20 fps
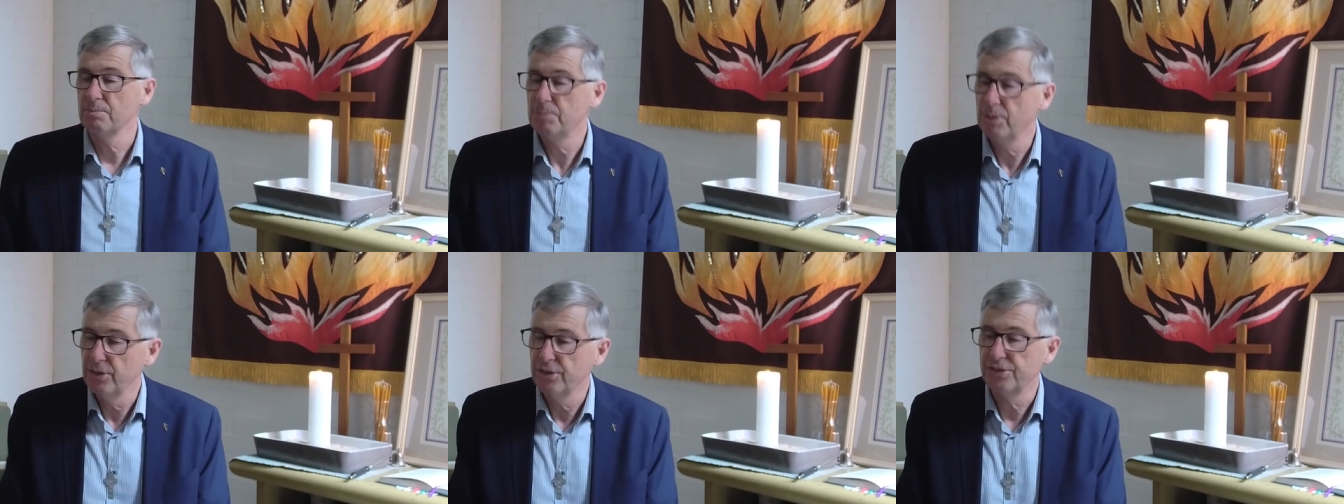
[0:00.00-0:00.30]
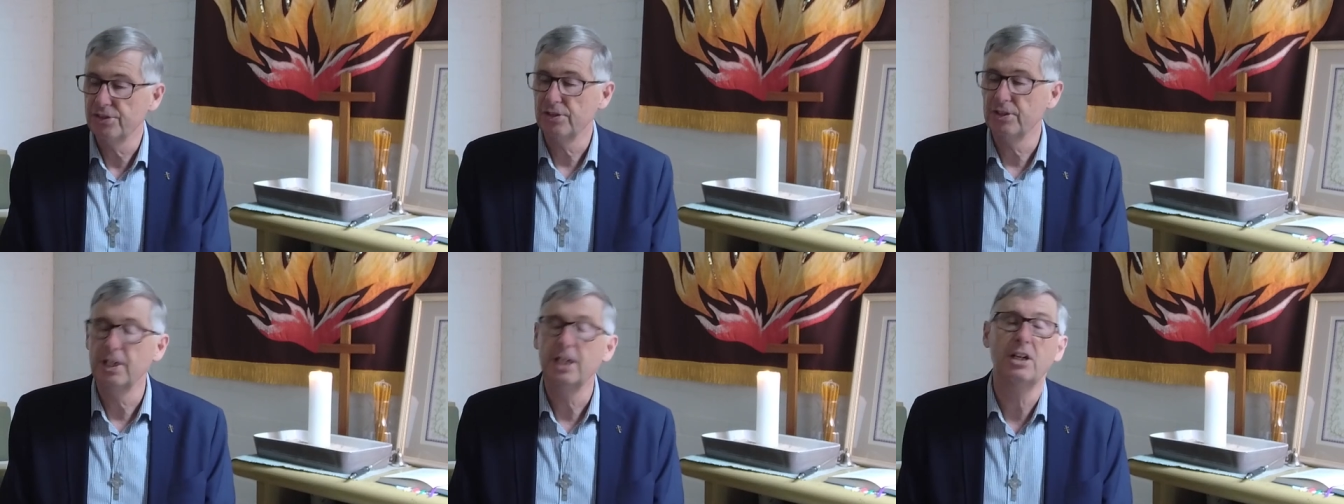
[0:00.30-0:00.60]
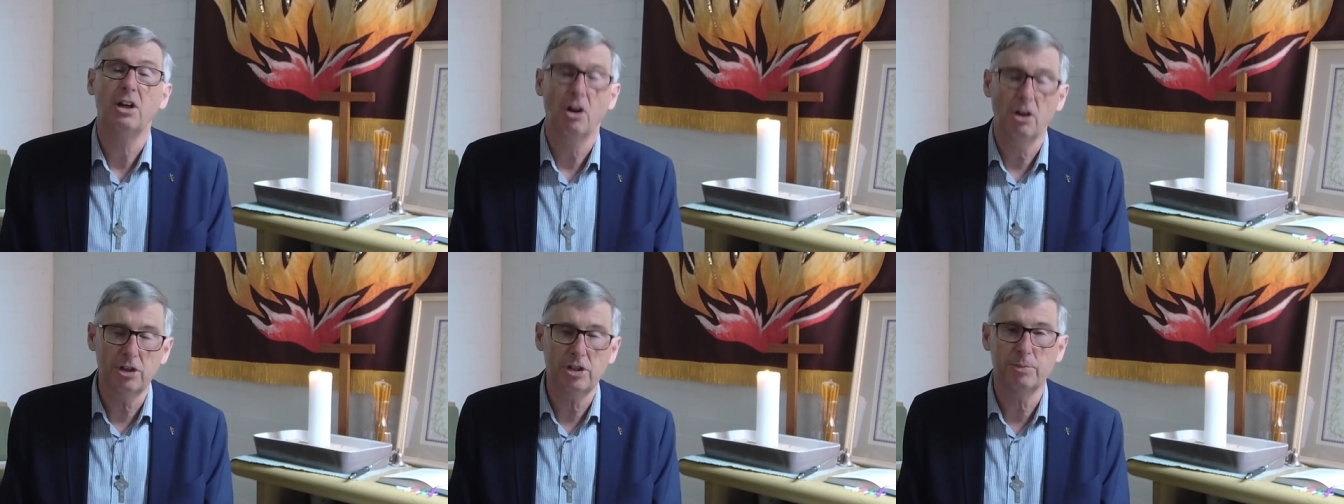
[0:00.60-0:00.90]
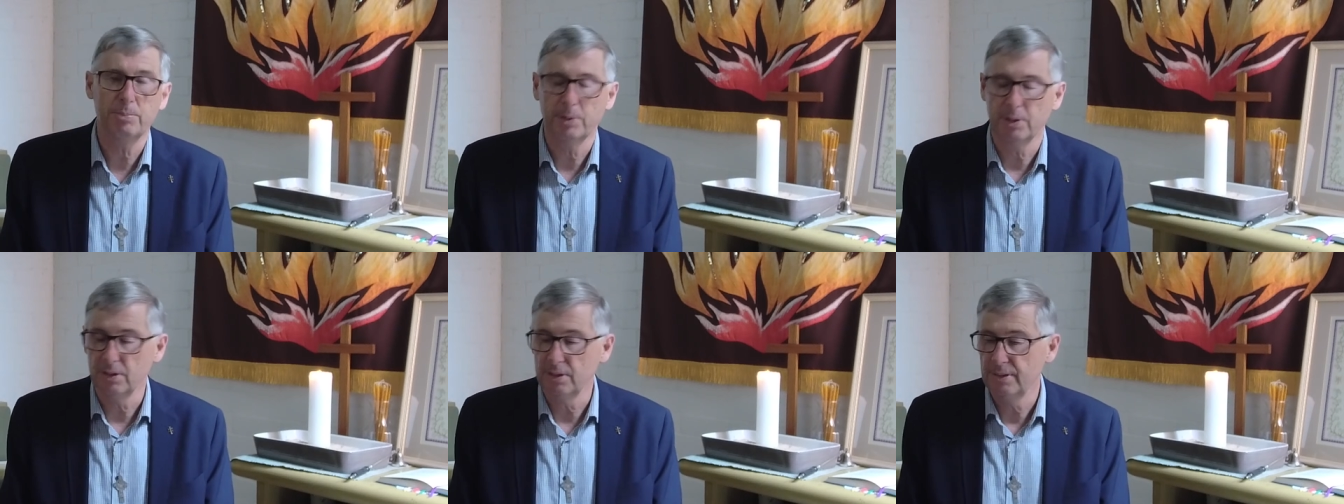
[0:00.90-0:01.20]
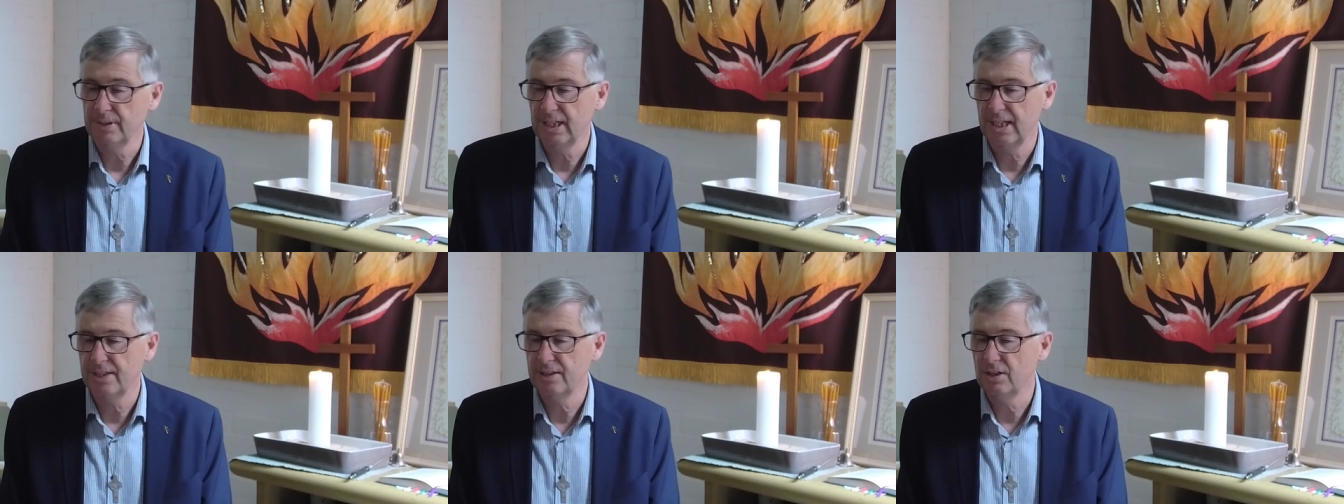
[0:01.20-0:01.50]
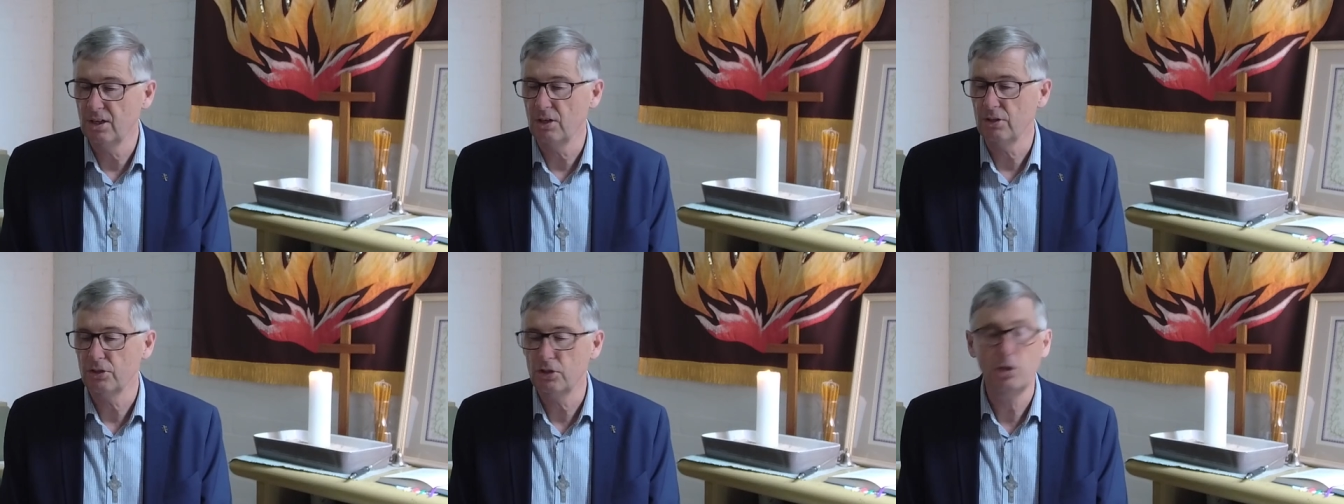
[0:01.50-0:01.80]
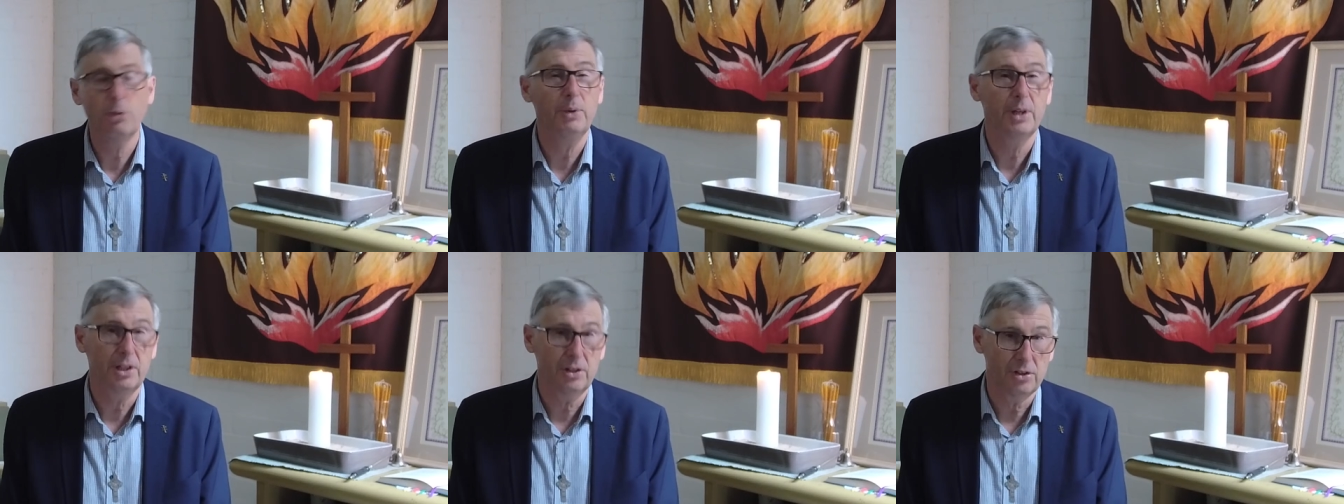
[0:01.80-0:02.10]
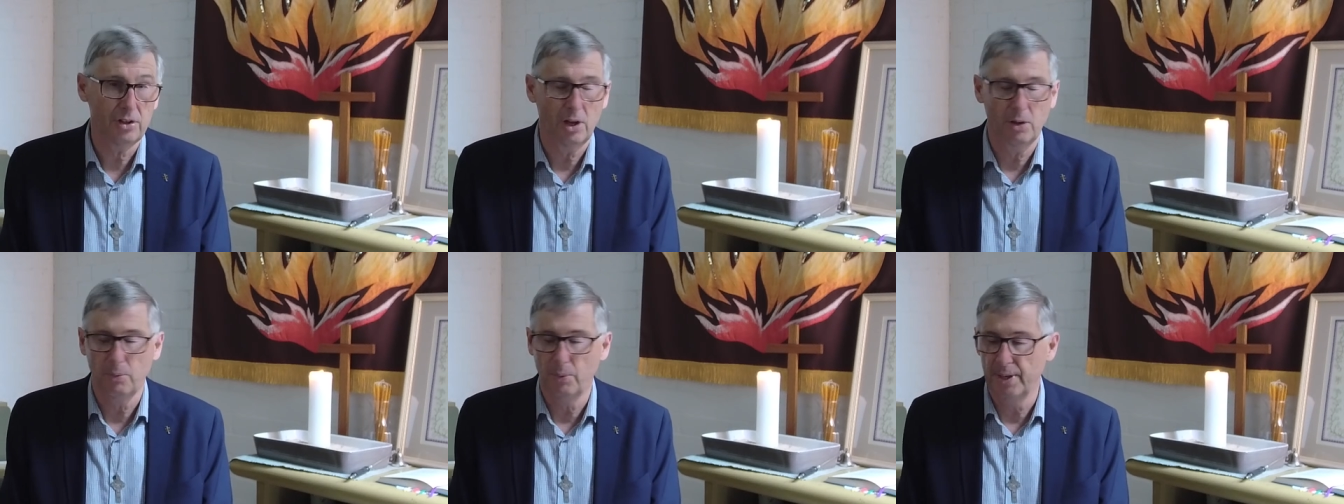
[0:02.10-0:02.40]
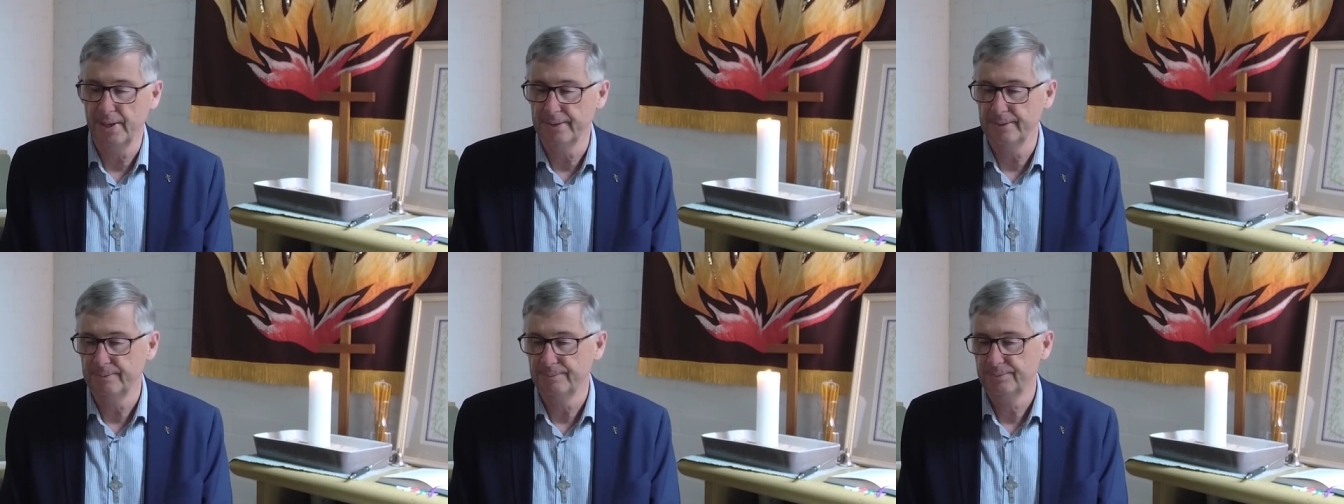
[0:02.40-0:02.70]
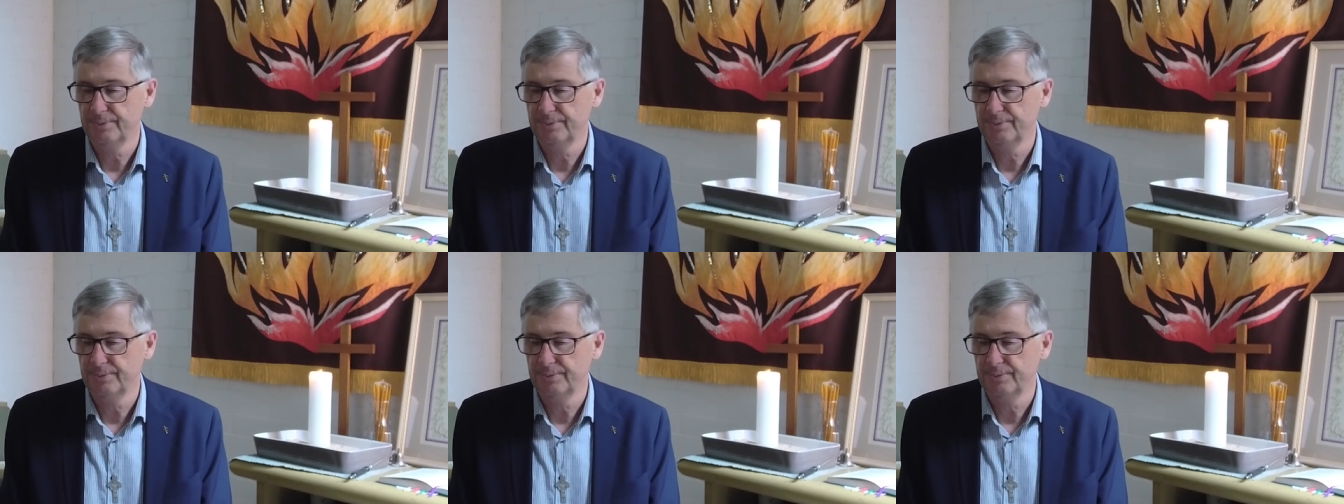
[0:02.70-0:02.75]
person in hospital and not doing so well.